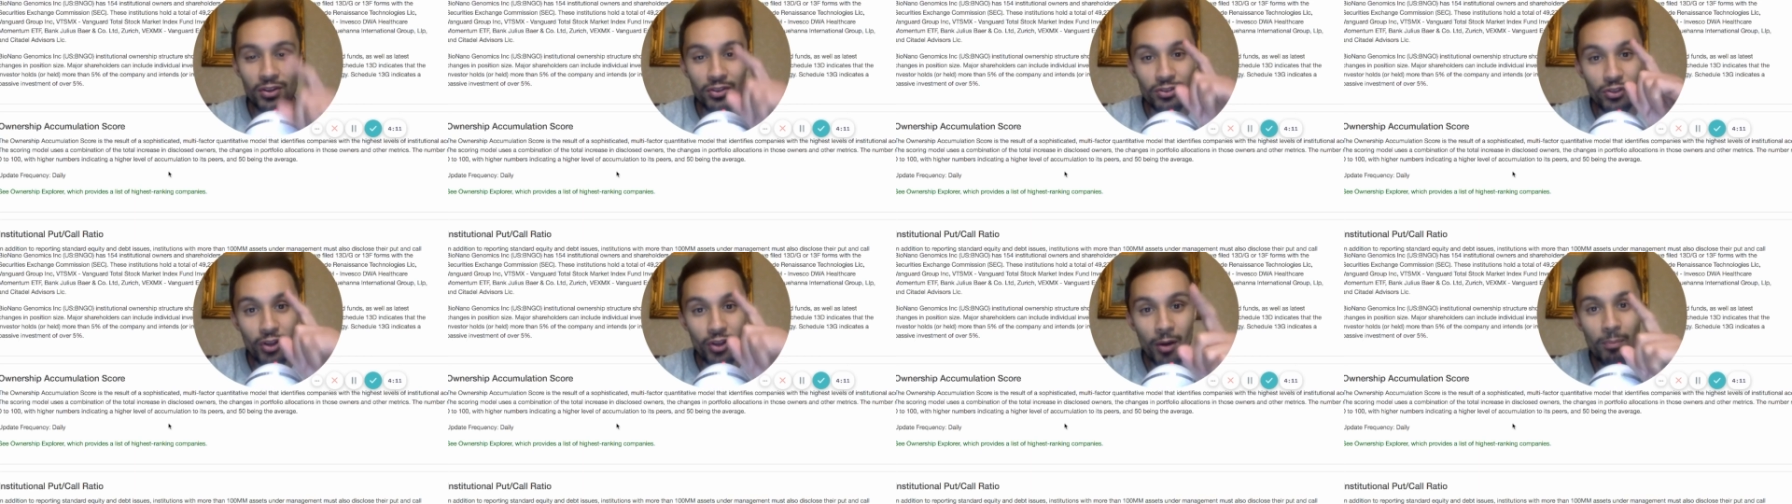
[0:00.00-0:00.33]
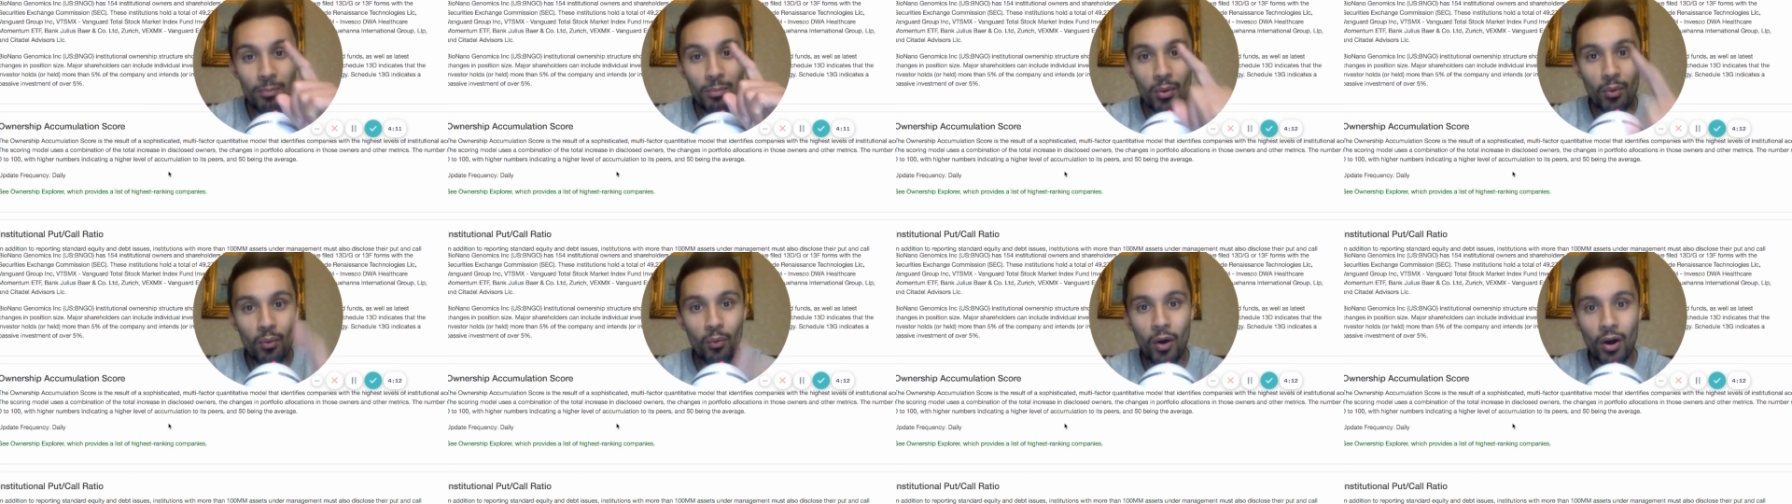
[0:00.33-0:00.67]

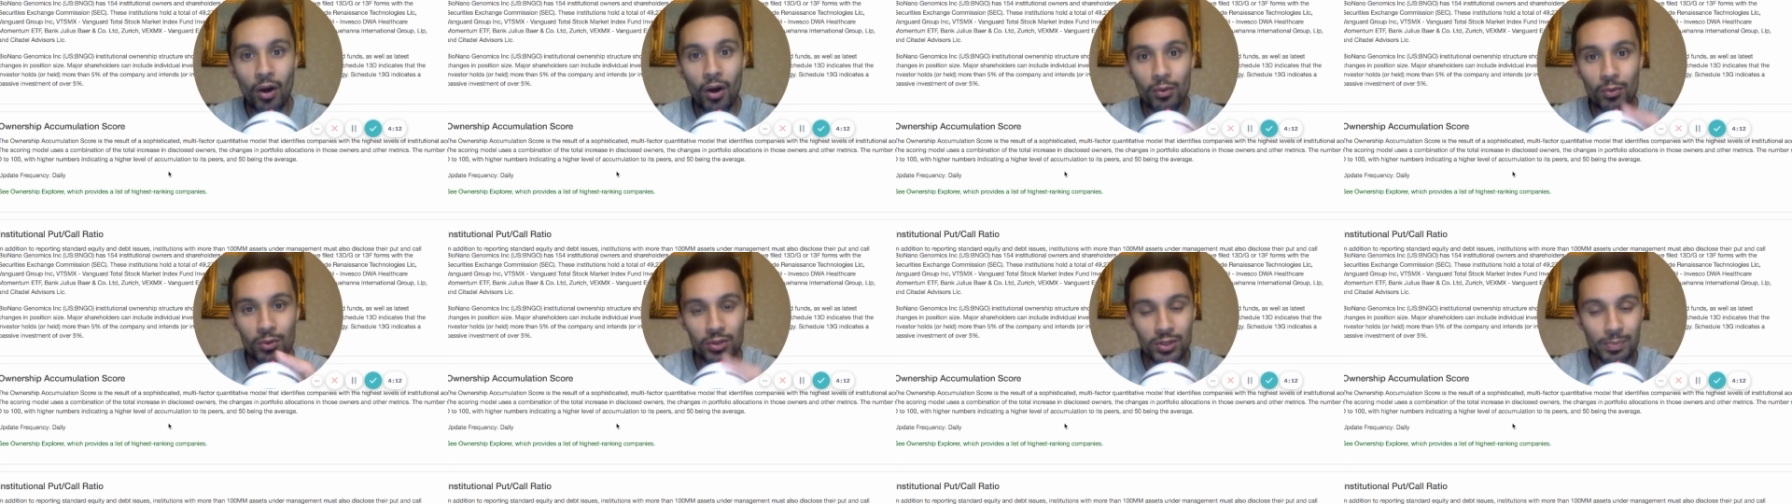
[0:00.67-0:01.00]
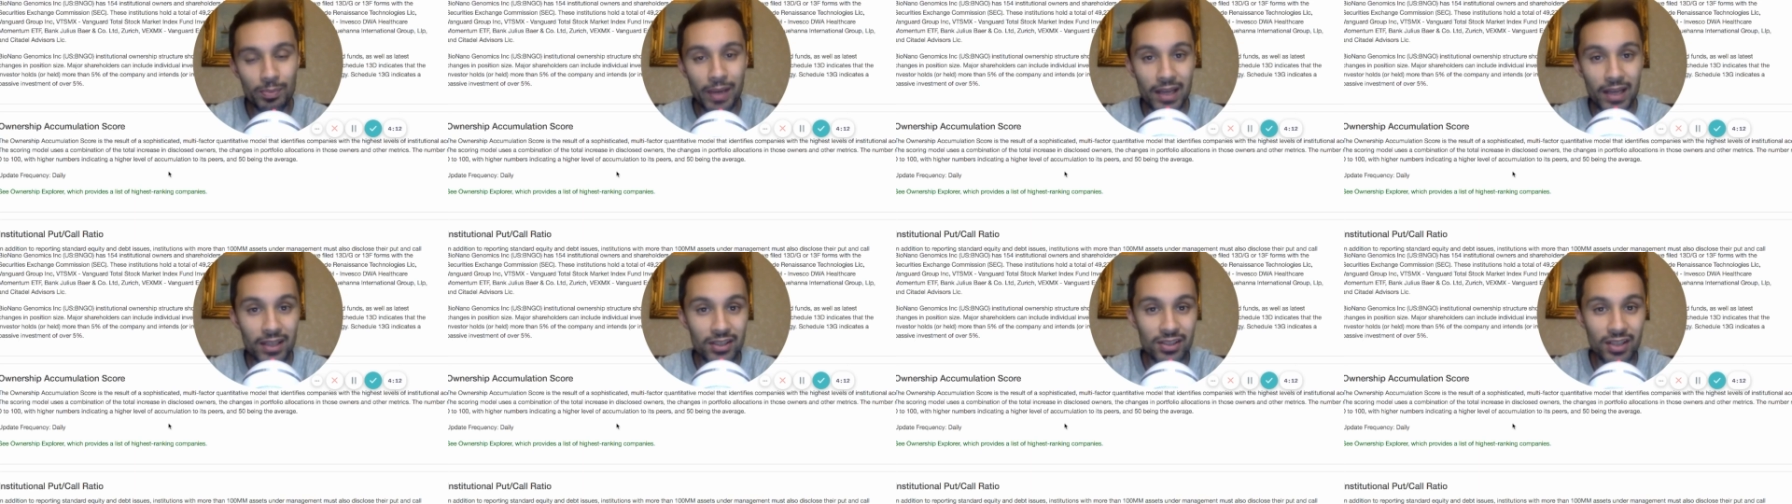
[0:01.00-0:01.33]
Number one was
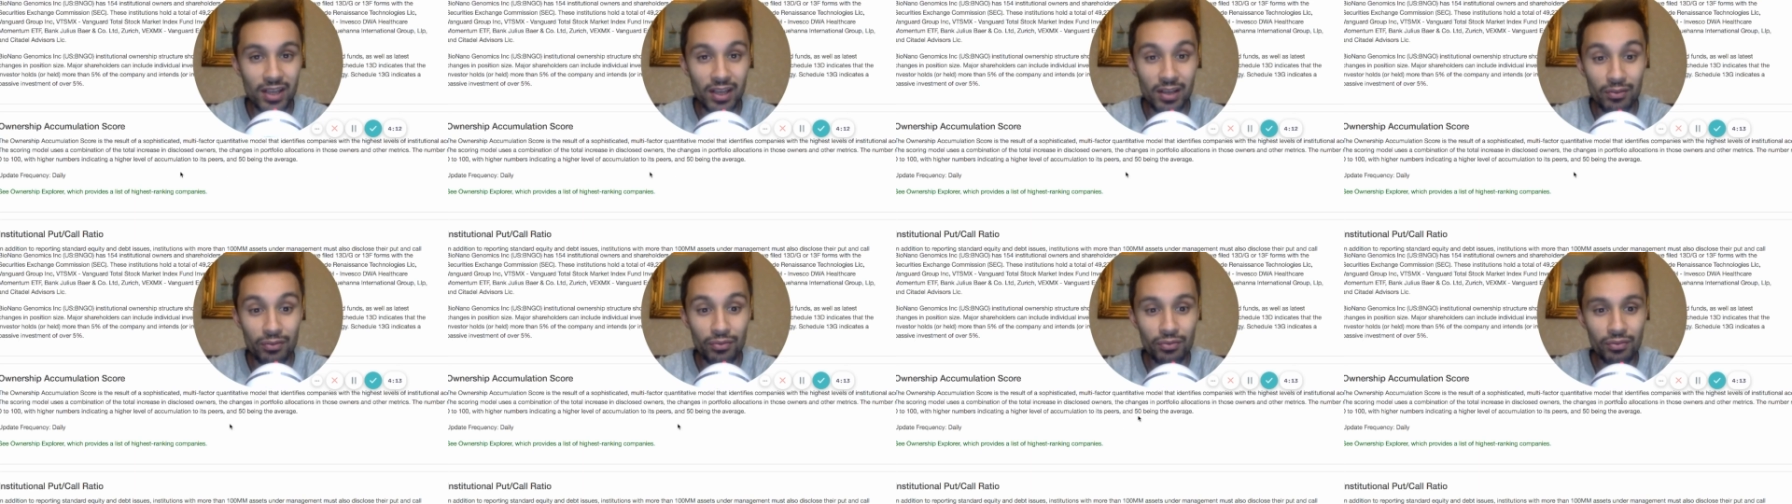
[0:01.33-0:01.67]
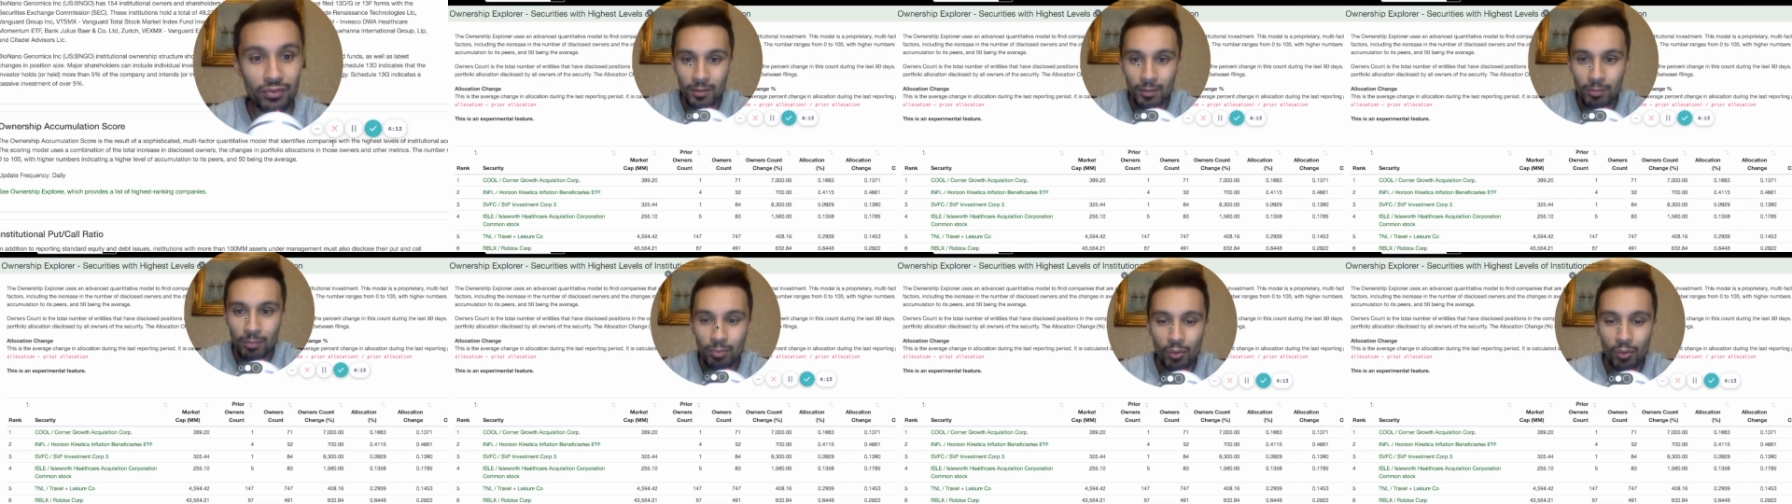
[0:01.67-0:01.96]
PaySafe.